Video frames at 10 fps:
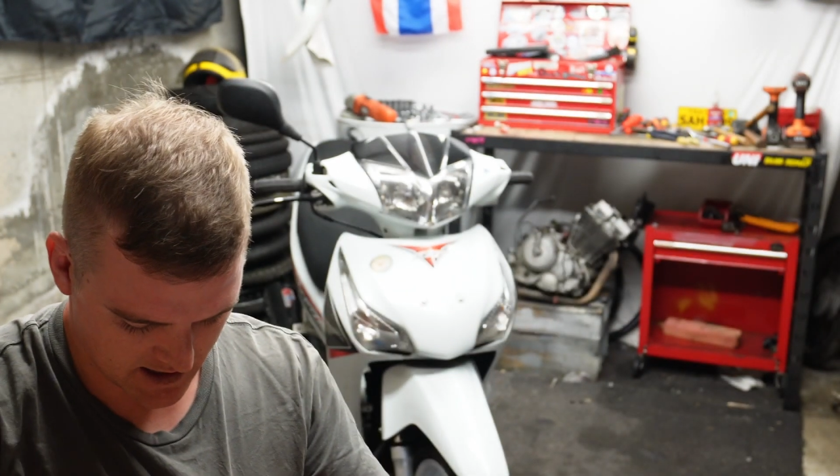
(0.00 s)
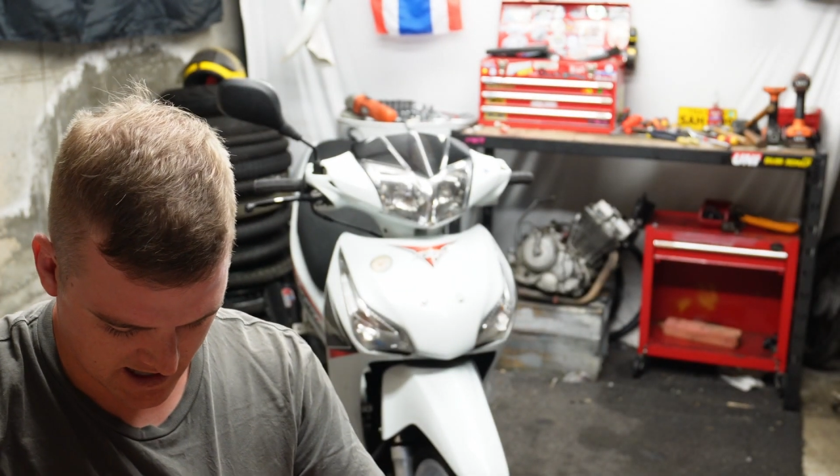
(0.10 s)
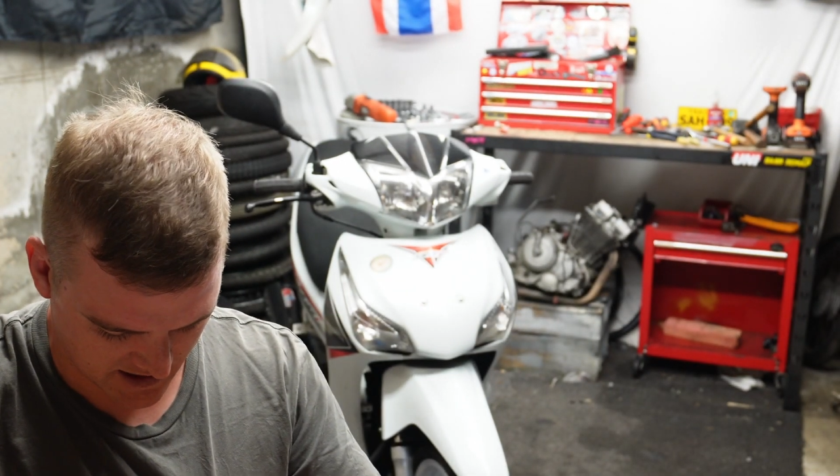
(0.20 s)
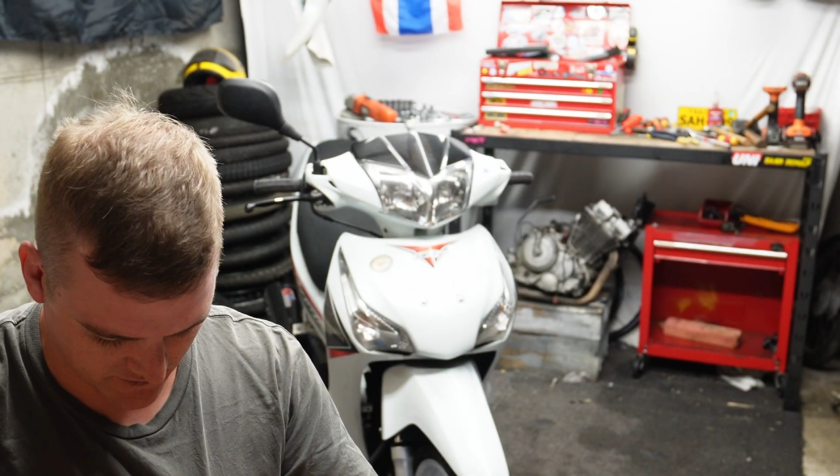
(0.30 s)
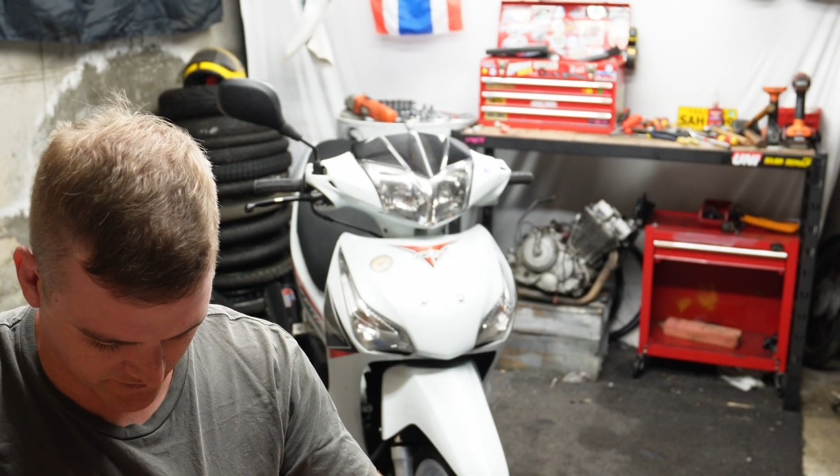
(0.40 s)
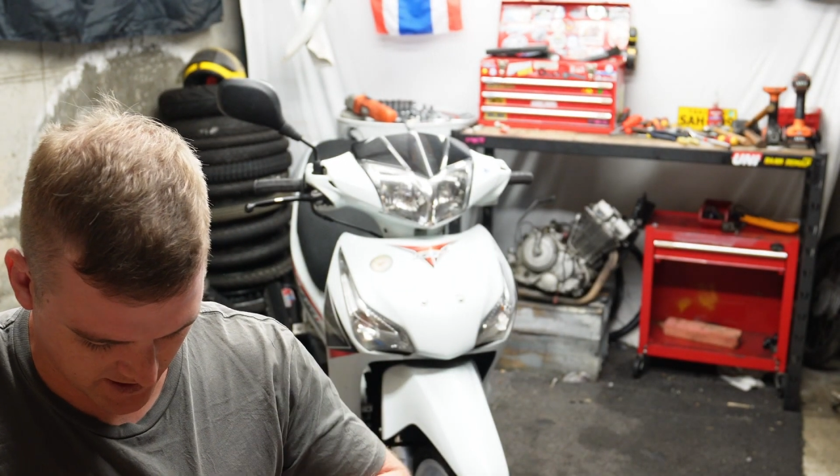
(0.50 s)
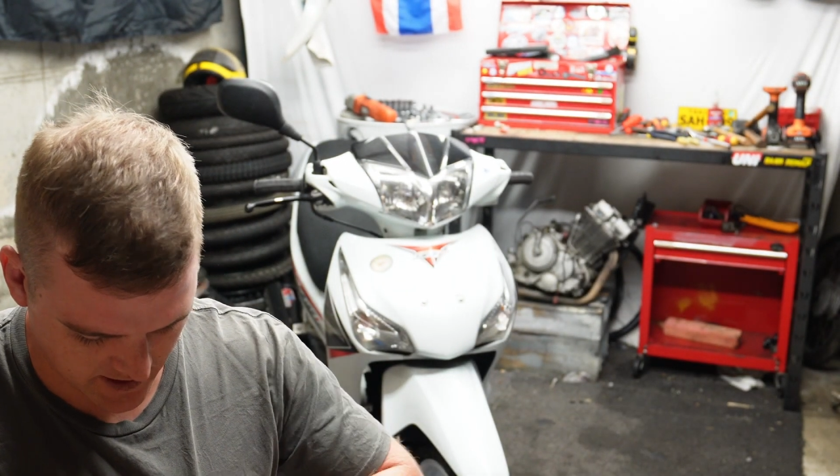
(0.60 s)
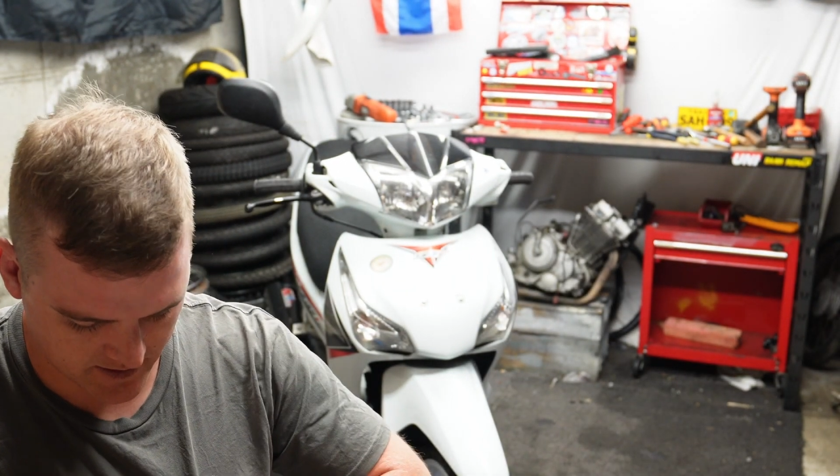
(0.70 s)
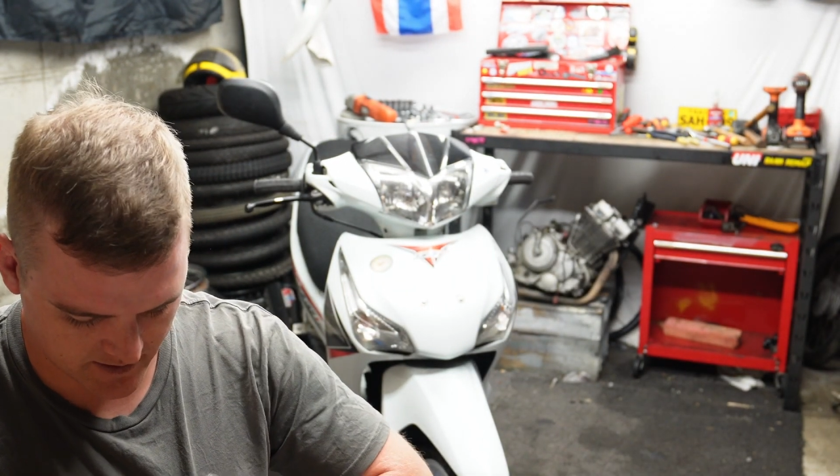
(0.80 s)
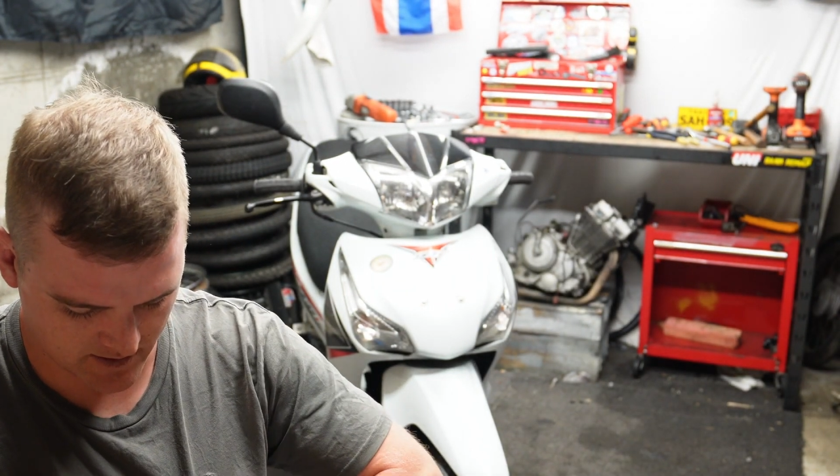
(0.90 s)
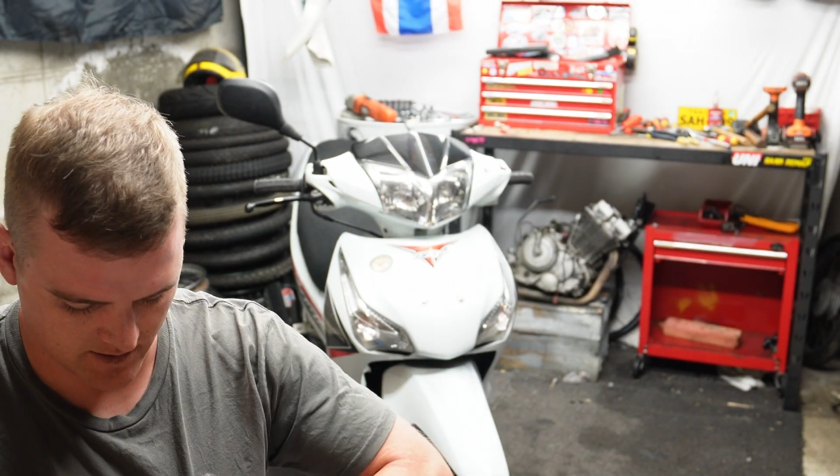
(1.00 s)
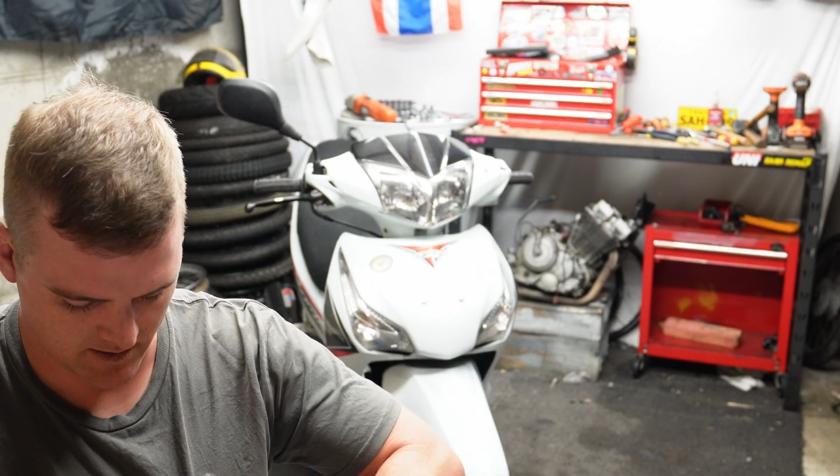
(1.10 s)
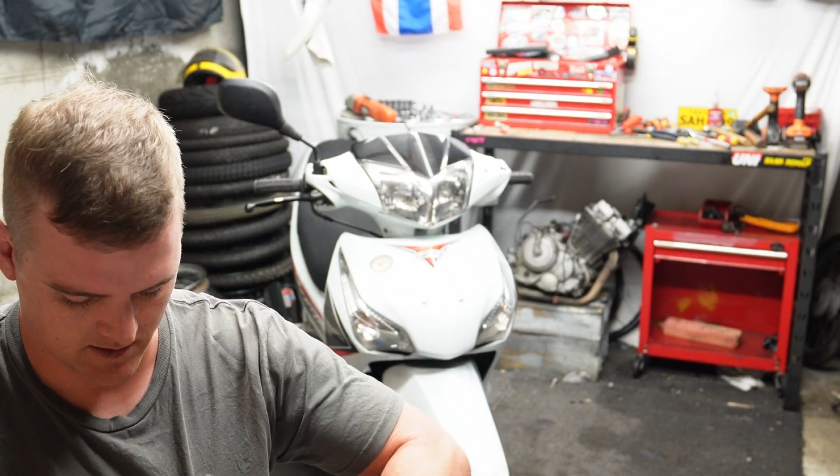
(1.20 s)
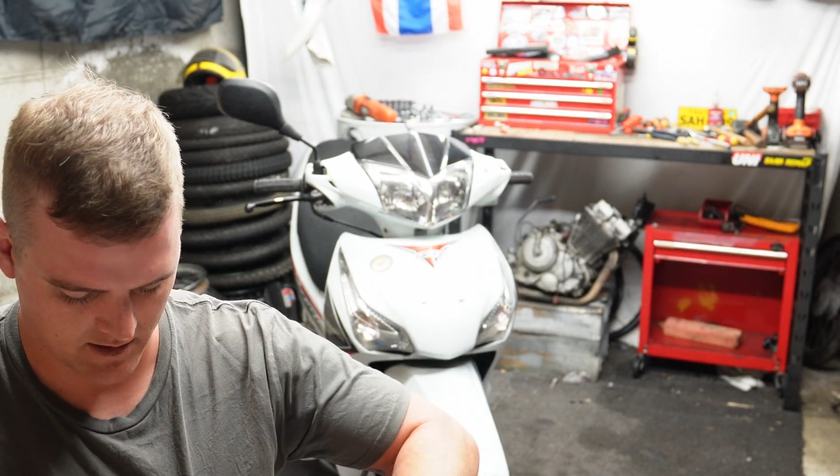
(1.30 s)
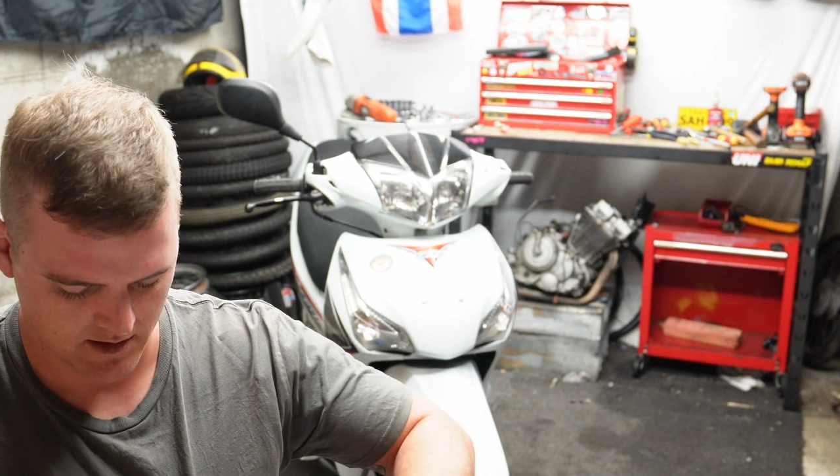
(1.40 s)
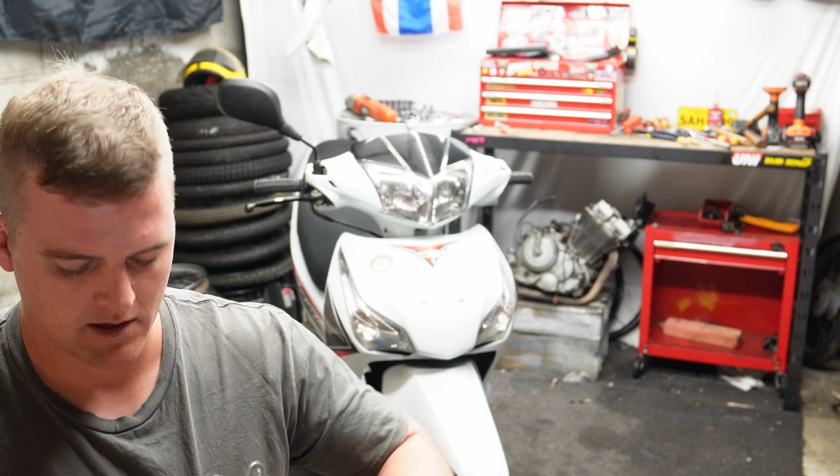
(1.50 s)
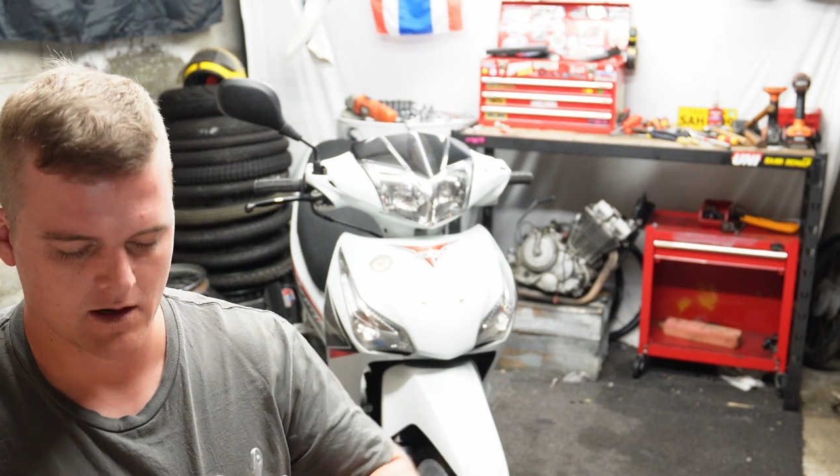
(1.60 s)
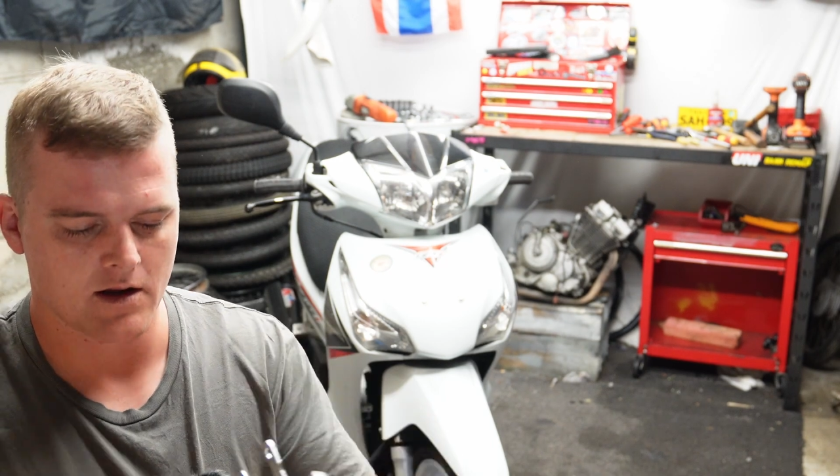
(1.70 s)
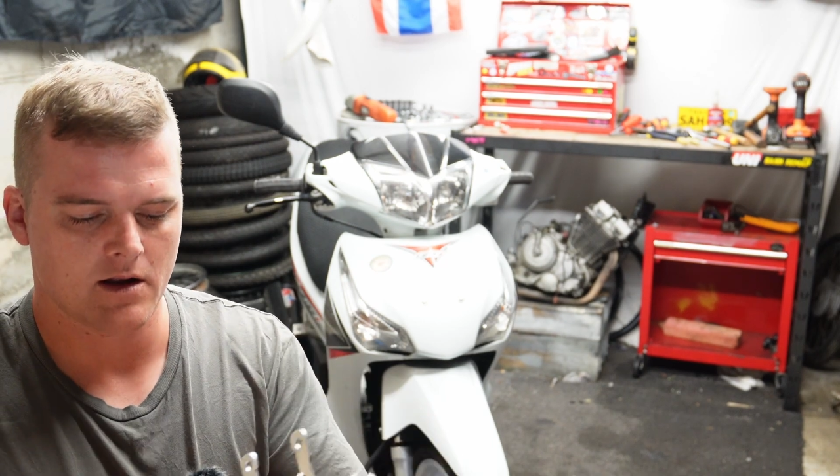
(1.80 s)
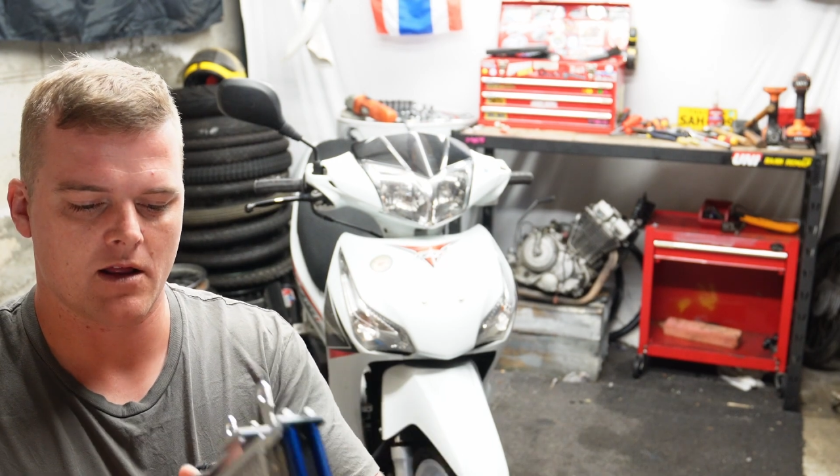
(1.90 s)
and feed
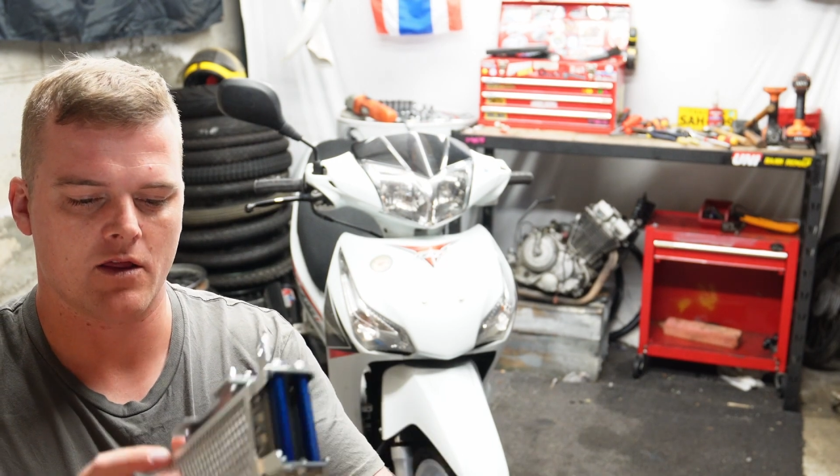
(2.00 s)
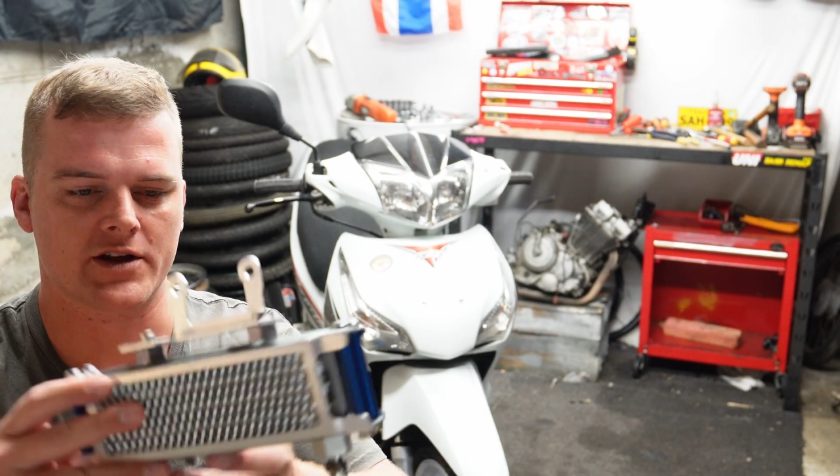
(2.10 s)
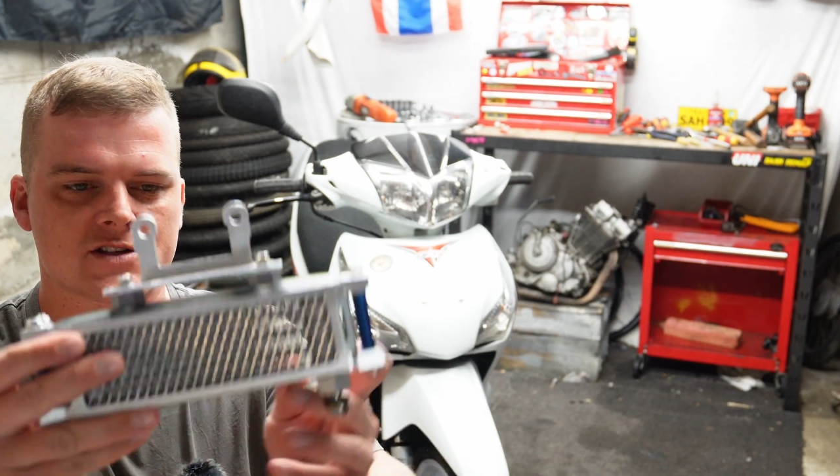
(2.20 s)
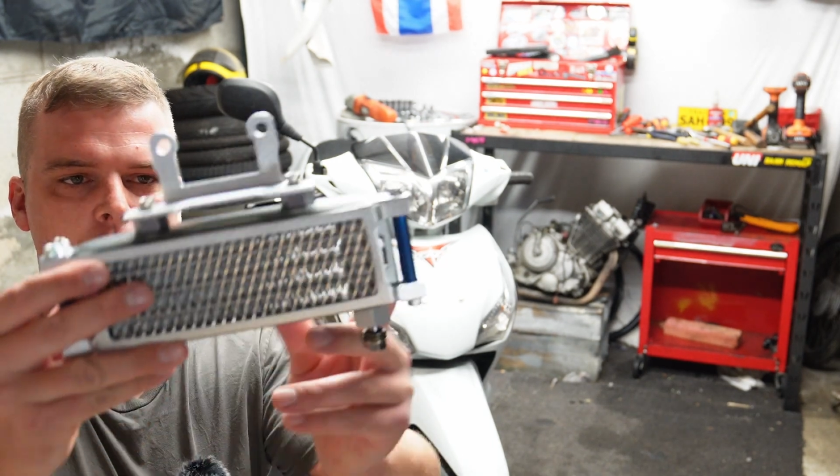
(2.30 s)
this